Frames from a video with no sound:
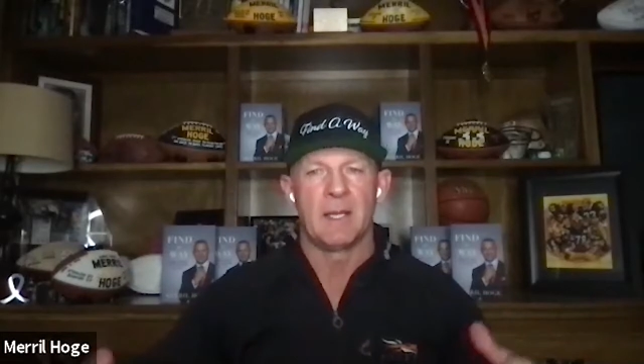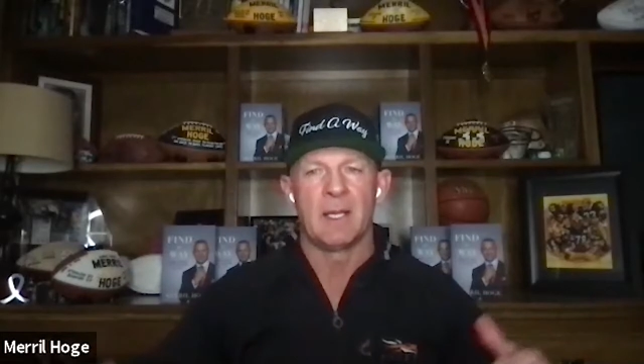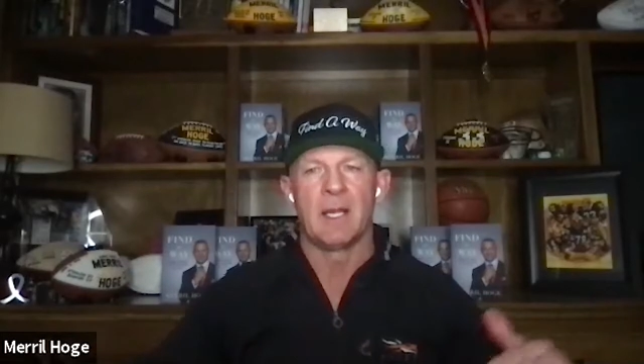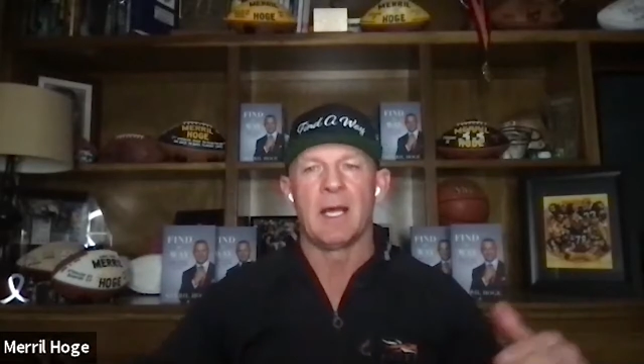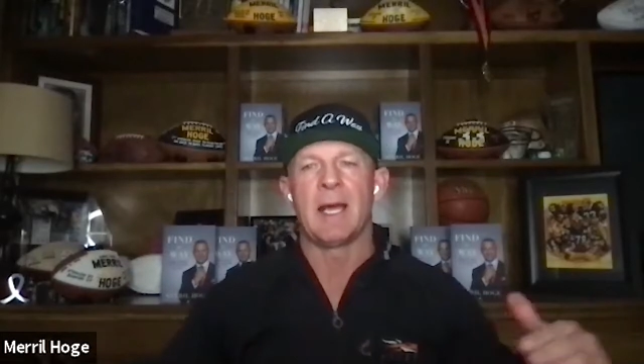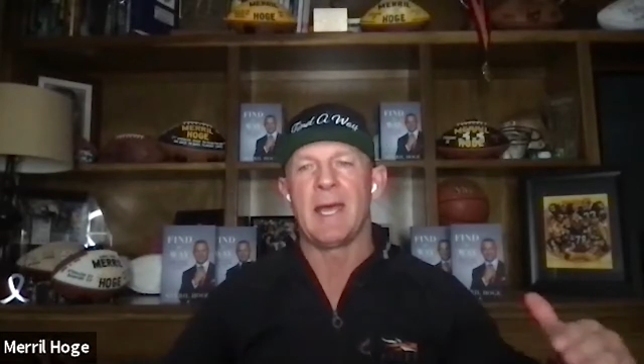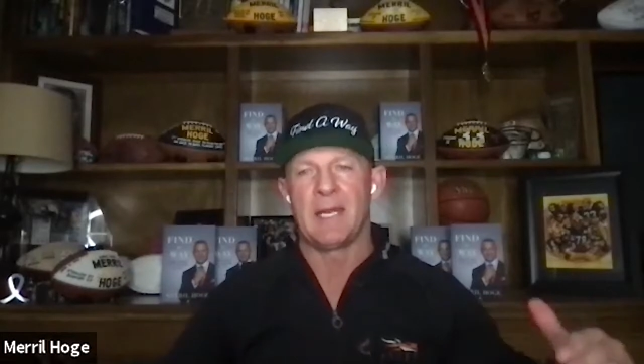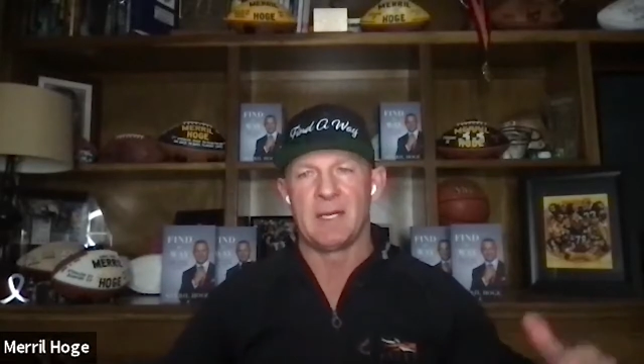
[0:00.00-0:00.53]

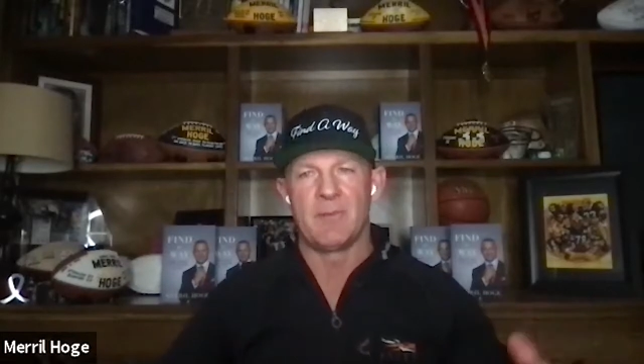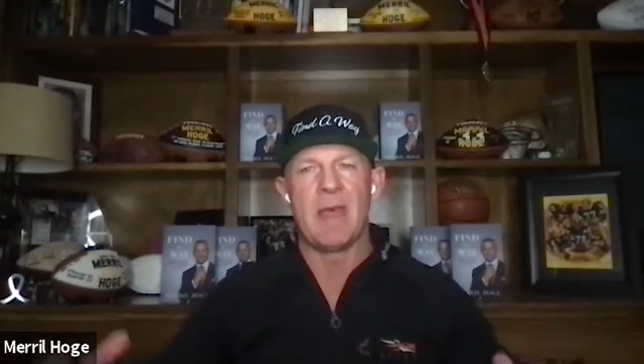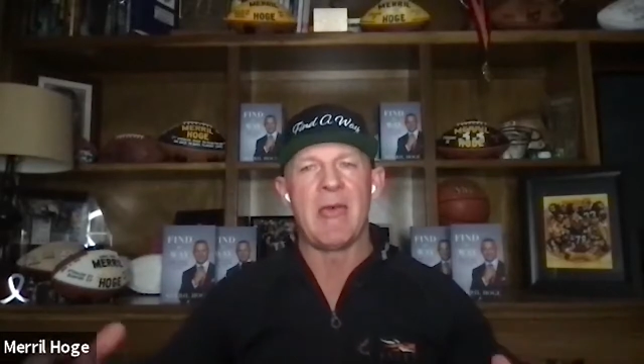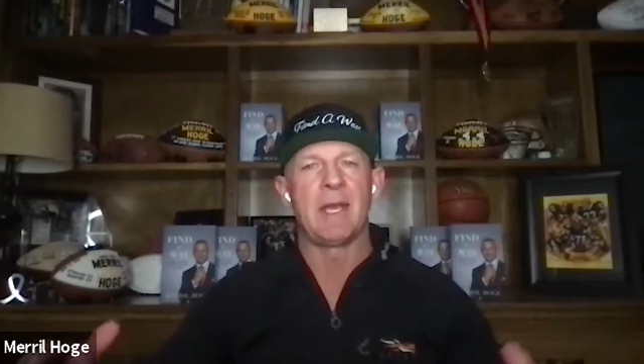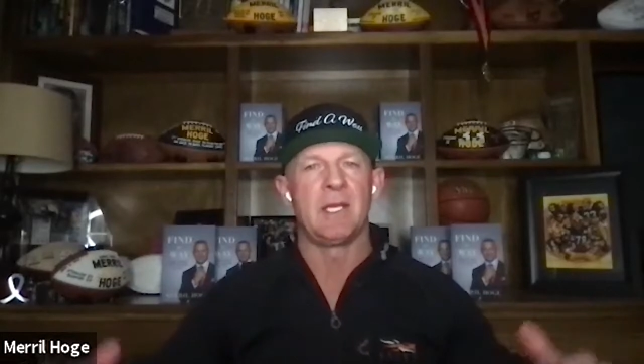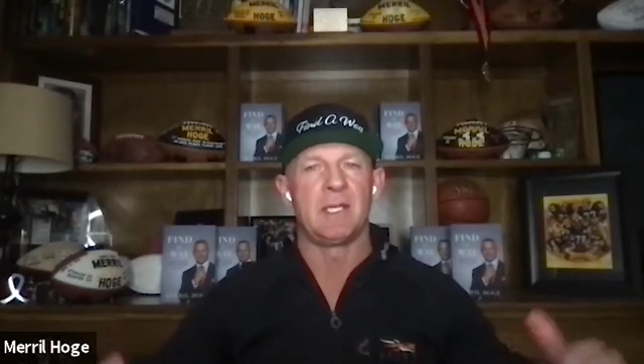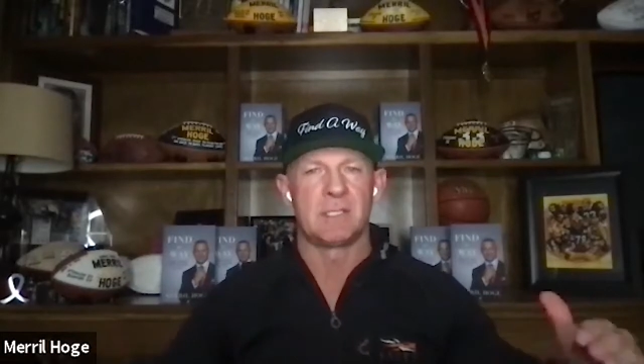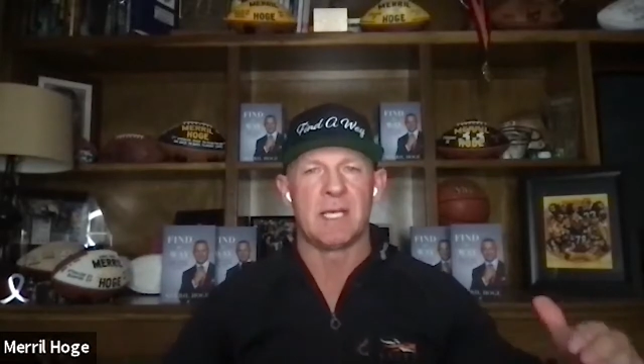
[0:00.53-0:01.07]
I had to
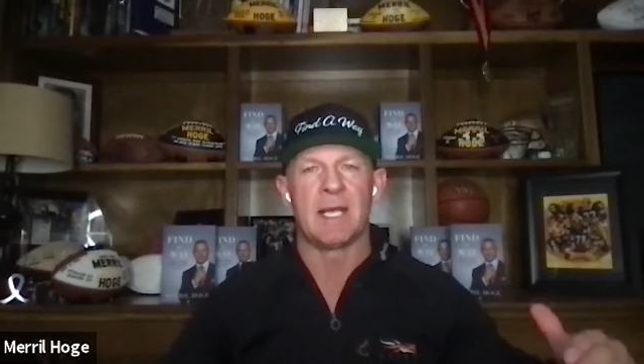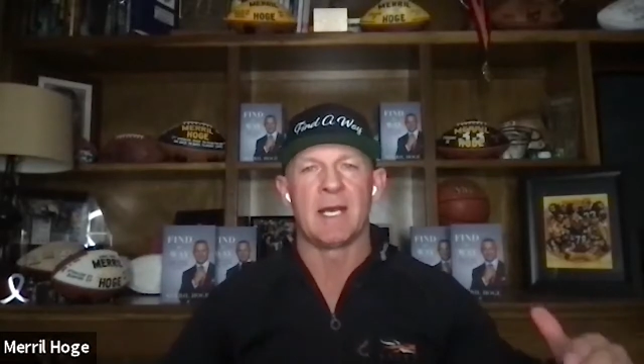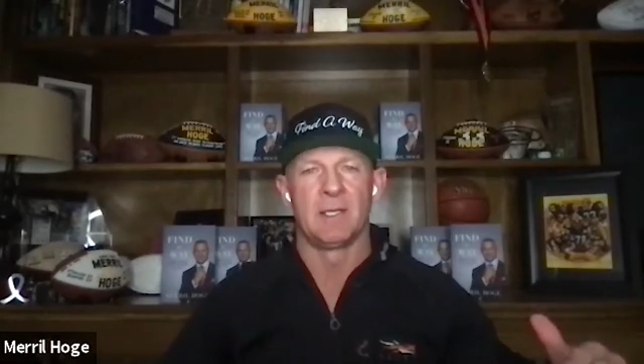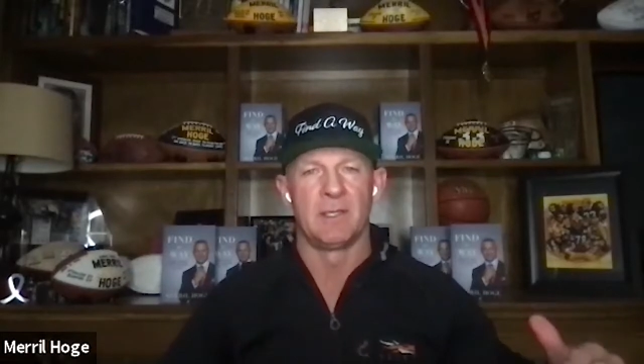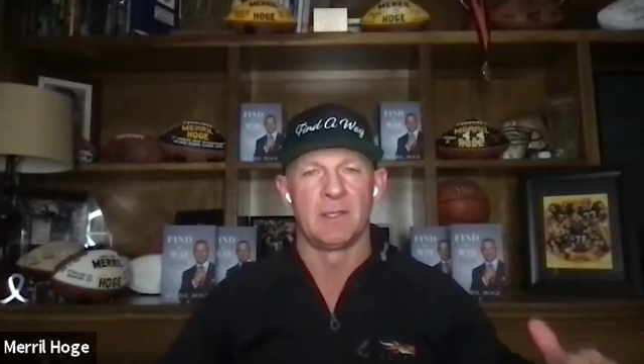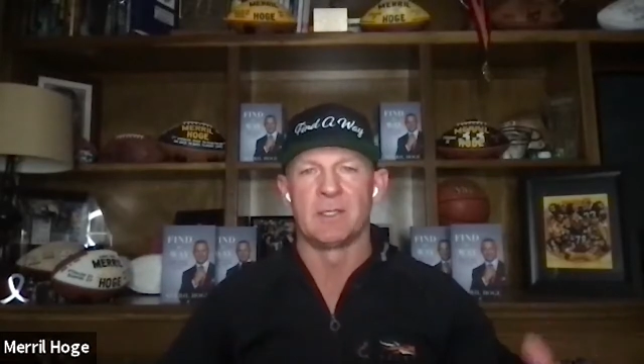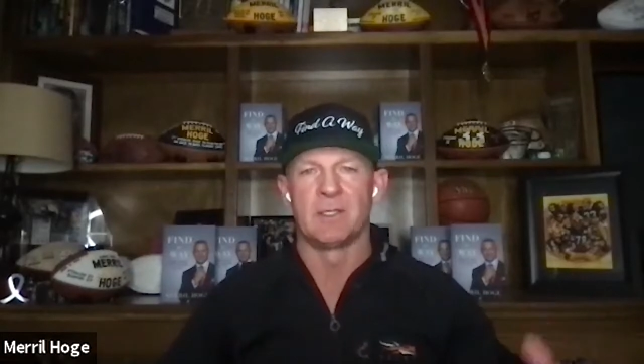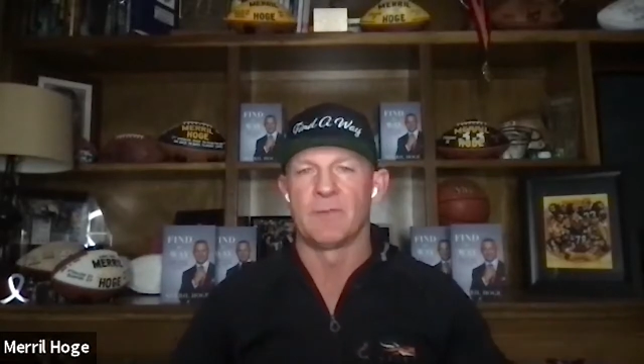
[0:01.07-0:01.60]
manage that a
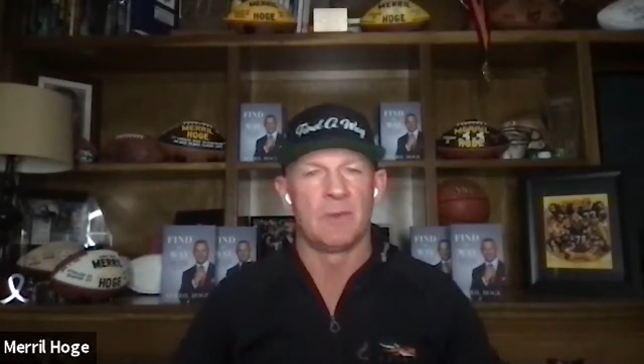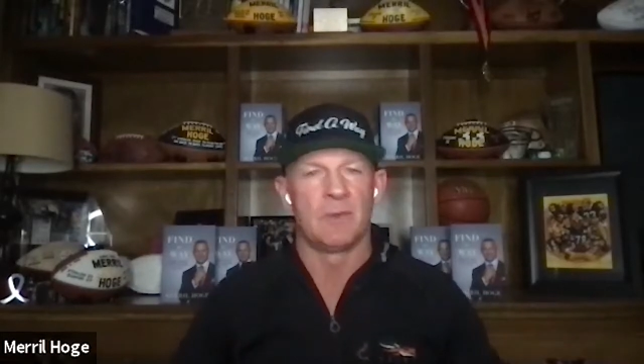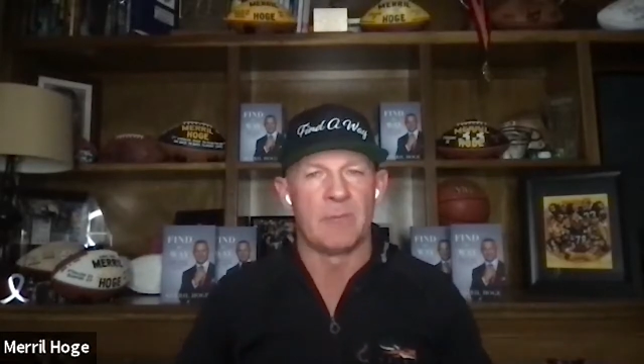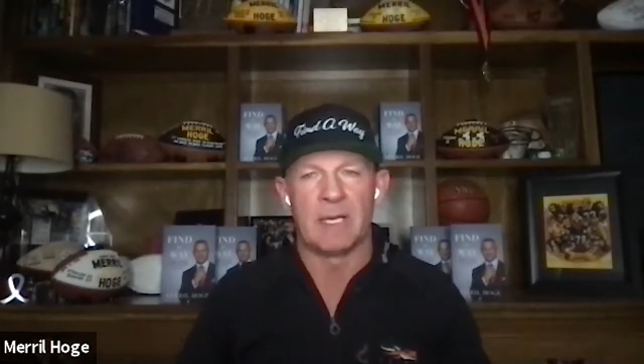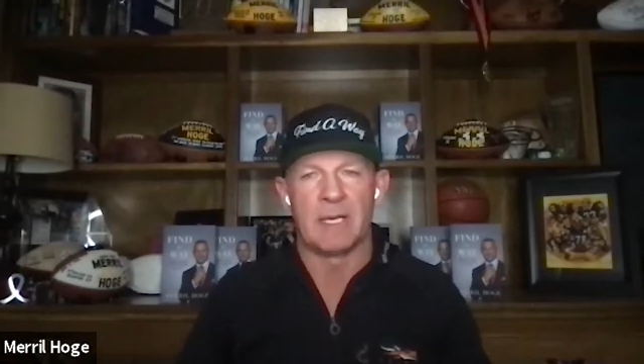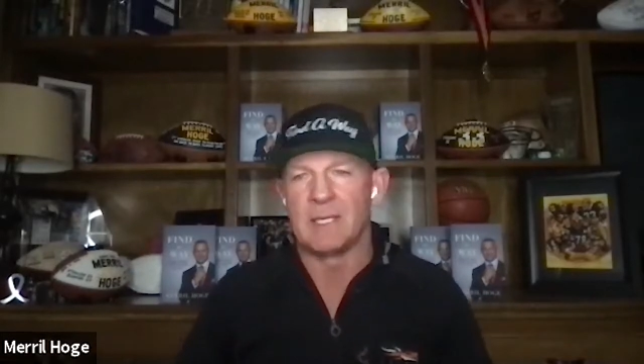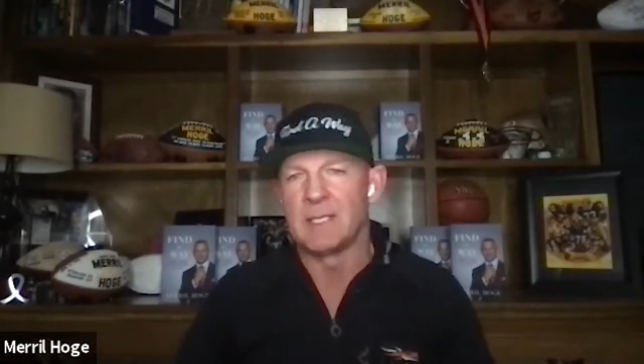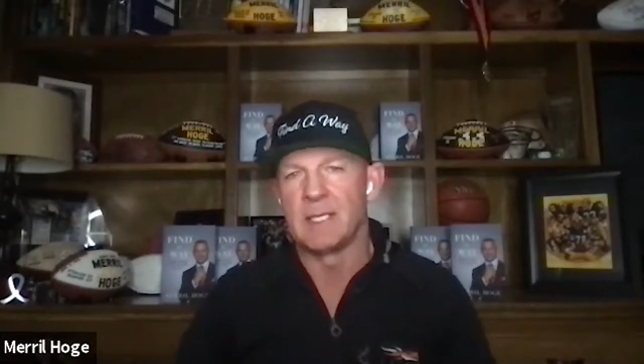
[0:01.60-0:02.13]
little differently,
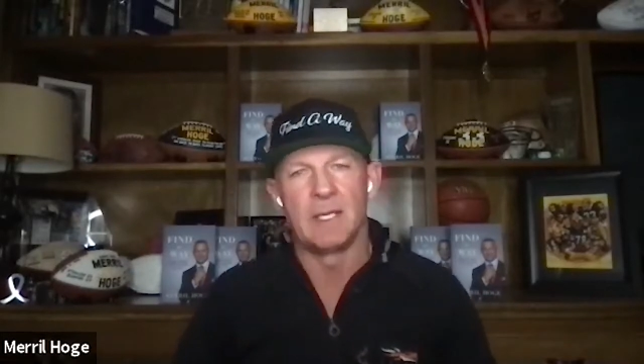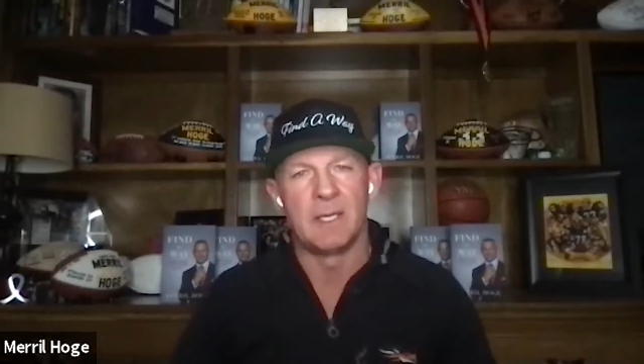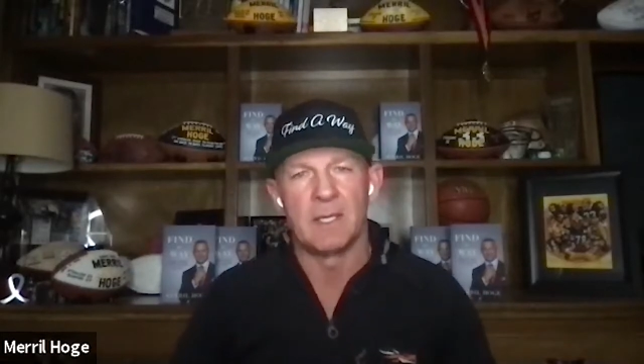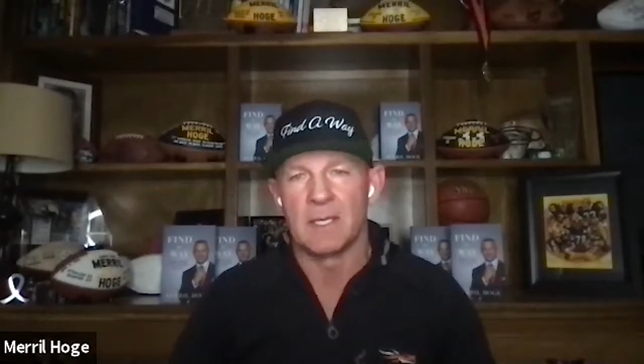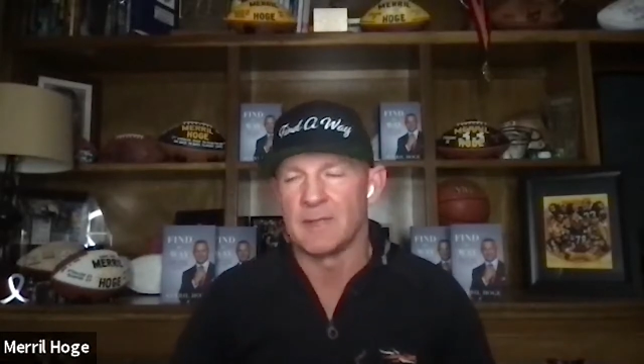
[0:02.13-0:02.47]
but I didn't.